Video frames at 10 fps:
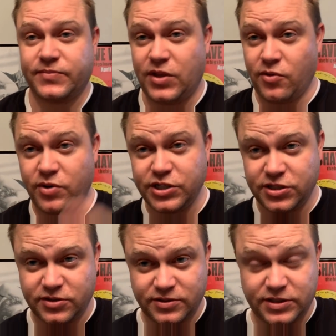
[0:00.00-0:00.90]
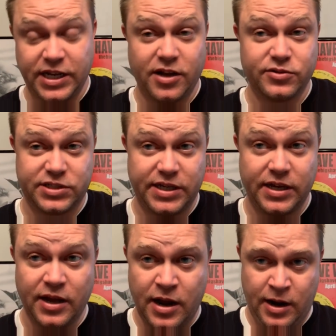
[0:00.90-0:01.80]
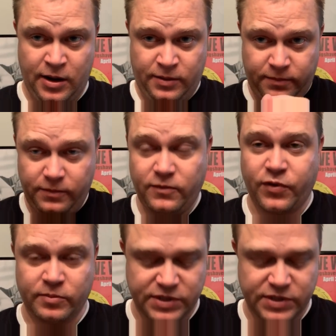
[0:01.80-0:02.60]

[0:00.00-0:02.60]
the original DLC from